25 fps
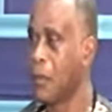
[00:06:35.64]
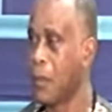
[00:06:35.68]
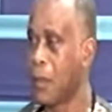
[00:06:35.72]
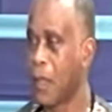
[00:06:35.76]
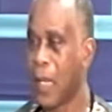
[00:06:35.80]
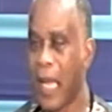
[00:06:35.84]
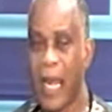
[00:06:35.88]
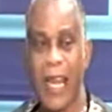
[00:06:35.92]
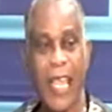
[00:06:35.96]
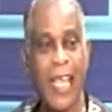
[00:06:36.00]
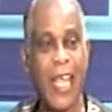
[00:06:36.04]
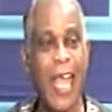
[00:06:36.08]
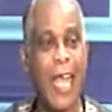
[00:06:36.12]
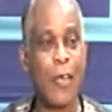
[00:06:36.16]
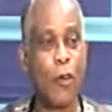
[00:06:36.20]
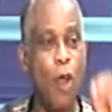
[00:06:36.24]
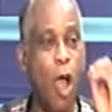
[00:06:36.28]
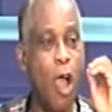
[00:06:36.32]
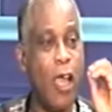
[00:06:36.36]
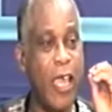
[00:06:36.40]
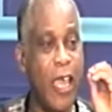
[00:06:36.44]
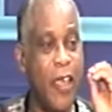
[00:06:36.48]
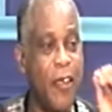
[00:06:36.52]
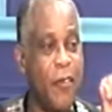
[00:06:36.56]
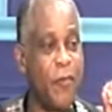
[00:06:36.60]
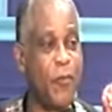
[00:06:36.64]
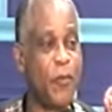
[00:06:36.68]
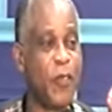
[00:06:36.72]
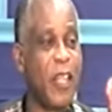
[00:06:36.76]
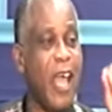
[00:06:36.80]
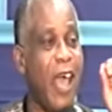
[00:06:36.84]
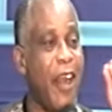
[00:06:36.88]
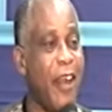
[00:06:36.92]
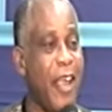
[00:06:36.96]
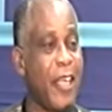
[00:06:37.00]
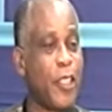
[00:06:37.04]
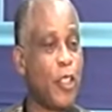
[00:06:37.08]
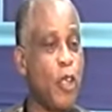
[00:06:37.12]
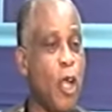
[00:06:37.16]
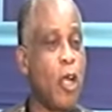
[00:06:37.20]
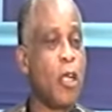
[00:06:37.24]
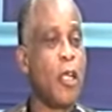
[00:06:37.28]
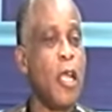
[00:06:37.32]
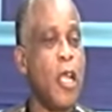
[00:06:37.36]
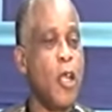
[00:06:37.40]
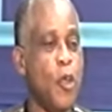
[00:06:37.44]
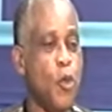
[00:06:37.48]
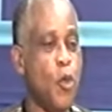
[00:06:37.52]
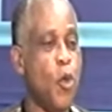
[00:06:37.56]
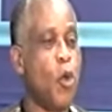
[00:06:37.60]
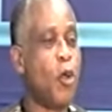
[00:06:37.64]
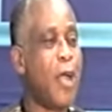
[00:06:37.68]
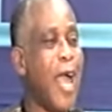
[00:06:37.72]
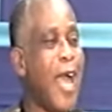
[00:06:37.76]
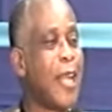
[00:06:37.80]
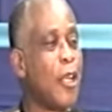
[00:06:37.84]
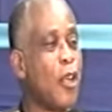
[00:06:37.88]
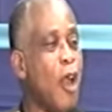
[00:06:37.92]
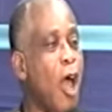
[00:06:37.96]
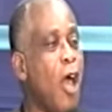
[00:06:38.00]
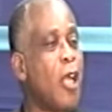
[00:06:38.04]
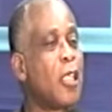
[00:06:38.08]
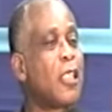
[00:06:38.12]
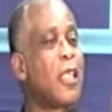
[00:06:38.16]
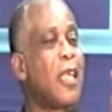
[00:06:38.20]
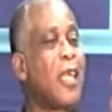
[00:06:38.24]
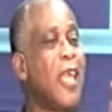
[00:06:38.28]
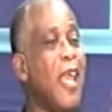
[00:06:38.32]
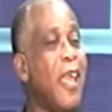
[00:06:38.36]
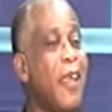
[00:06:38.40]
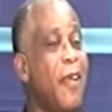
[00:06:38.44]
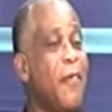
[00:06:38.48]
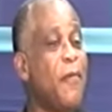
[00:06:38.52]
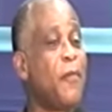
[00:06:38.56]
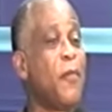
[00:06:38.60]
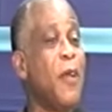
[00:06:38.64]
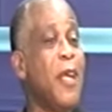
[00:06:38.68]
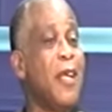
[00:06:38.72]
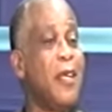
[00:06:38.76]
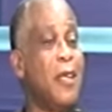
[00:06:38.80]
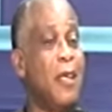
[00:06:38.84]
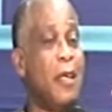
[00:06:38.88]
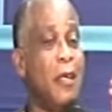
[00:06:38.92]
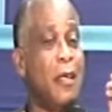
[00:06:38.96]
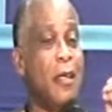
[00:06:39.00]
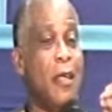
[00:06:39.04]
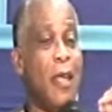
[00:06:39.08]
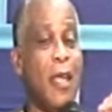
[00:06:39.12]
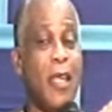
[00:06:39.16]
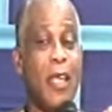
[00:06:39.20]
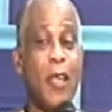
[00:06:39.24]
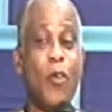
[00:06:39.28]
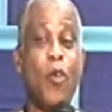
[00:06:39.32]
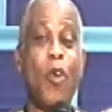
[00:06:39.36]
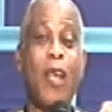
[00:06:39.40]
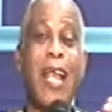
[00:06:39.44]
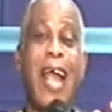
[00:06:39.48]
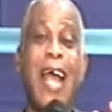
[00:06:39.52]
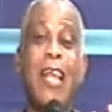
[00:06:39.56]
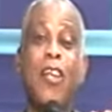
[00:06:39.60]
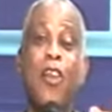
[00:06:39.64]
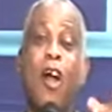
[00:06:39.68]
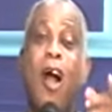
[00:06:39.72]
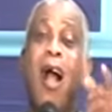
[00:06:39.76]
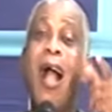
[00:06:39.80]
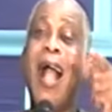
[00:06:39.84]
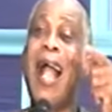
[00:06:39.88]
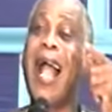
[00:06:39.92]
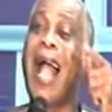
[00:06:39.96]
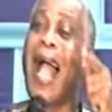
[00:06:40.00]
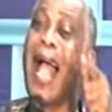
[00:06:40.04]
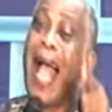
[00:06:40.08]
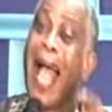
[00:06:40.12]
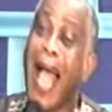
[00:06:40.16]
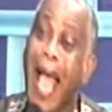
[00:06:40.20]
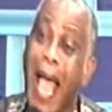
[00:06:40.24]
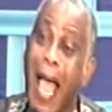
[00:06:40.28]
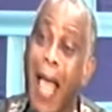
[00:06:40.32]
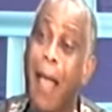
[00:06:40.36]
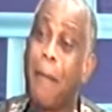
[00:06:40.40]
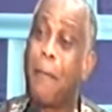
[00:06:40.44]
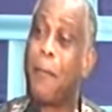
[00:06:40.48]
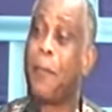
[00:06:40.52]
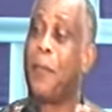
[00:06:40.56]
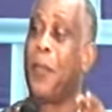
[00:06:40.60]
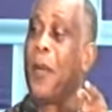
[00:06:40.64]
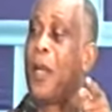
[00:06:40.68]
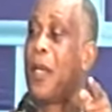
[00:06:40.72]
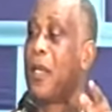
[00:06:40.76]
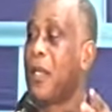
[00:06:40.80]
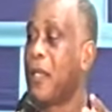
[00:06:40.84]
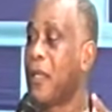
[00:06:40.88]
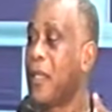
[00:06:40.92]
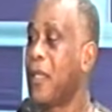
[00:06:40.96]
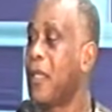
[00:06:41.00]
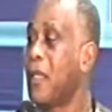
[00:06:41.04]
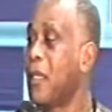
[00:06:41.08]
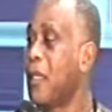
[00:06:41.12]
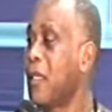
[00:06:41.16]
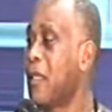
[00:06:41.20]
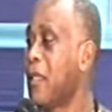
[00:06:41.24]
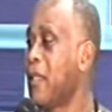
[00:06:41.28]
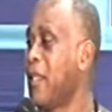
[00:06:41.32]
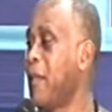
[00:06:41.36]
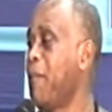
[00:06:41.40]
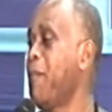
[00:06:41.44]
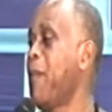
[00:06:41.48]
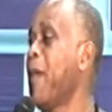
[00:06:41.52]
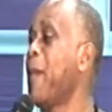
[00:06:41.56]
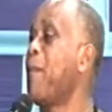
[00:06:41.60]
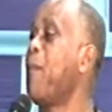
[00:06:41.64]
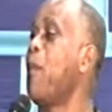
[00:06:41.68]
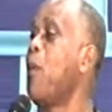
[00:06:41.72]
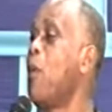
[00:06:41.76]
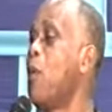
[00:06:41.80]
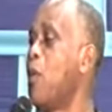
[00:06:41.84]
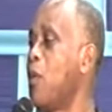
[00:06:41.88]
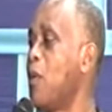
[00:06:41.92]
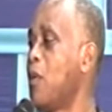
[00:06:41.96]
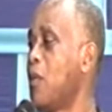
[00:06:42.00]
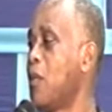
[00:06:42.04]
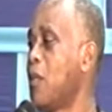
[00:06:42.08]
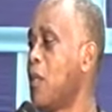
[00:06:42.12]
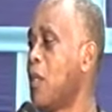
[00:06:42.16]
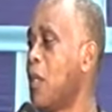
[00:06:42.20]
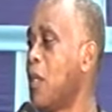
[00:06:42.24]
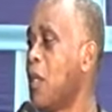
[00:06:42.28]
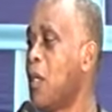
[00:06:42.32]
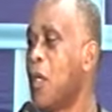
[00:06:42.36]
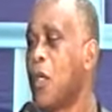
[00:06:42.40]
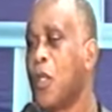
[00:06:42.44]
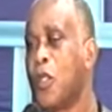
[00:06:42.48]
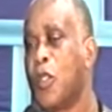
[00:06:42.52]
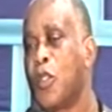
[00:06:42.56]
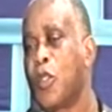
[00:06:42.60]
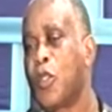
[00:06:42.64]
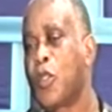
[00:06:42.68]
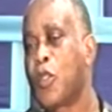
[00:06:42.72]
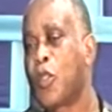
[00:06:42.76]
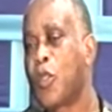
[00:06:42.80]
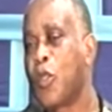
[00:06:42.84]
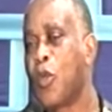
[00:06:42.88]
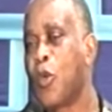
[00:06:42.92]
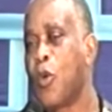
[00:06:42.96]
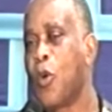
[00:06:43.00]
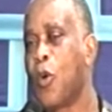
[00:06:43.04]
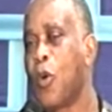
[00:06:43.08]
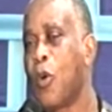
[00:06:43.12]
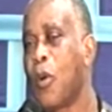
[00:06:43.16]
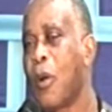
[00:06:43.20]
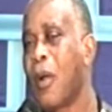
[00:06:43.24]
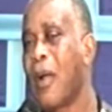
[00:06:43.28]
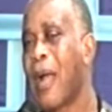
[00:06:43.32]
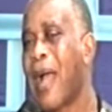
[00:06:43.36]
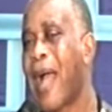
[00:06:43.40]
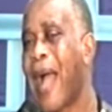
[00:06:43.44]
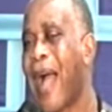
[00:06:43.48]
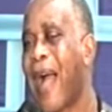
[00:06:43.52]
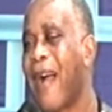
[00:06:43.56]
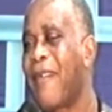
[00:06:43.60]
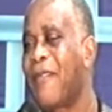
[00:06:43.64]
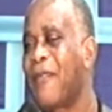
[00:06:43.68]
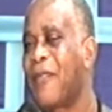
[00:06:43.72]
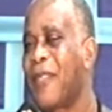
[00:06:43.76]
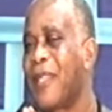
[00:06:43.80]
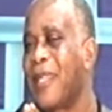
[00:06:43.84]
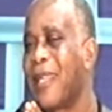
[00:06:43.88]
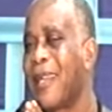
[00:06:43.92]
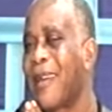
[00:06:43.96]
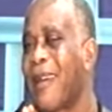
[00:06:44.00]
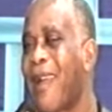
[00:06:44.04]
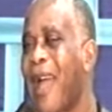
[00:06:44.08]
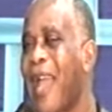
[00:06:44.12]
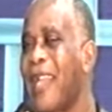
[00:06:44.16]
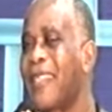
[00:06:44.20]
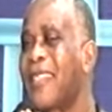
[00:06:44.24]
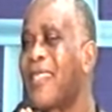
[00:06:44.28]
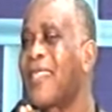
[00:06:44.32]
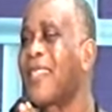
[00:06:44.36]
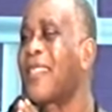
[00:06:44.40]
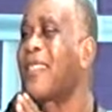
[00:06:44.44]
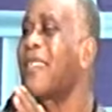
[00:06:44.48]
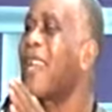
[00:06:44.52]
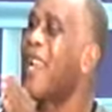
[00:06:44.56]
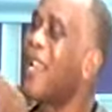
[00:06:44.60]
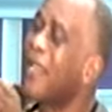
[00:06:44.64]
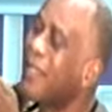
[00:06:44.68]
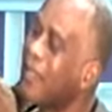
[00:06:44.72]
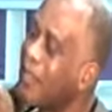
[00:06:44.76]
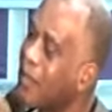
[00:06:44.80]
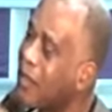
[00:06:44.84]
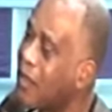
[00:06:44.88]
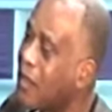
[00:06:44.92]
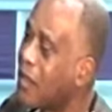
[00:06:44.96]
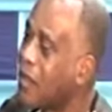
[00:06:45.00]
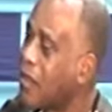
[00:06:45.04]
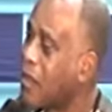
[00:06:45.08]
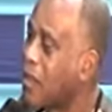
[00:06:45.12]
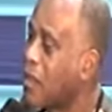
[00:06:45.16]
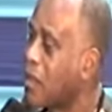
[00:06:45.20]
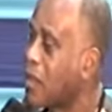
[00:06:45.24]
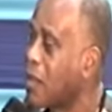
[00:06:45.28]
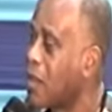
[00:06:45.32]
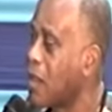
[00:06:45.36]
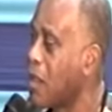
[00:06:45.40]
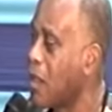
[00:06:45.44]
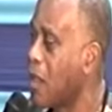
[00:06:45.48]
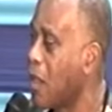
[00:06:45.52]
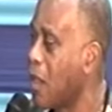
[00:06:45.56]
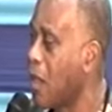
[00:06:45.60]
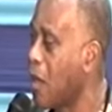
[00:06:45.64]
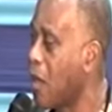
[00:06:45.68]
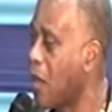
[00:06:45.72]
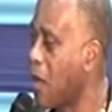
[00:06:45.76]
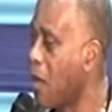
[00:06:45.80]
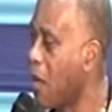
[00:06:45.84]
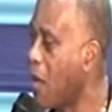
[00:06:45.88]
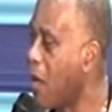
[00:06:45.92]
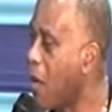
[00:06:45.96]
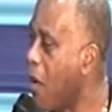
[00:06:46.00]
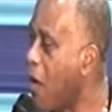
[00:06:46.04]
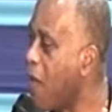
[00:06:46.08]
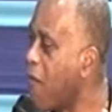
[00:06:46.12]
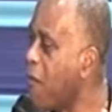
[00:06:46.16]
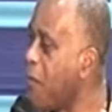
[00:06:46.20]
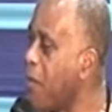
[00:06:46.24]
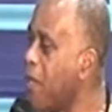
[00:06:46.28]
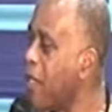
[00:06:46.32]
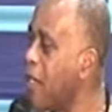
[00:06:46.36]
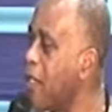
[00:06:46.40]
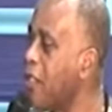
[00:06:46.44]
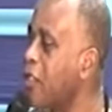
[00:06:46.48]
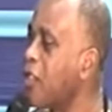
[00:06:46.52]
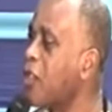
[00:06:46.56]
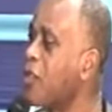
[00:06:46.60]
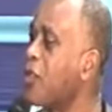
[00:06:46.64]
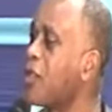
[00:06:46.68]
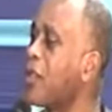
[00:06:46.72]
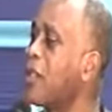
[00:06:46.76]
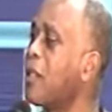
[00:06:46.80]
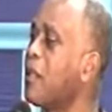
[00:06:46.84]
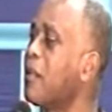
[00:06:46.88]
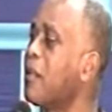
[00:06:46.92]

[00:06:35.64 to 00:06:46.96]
And you cannot give direction, you cannot give, you cannot help the people to have the right sense of ministry.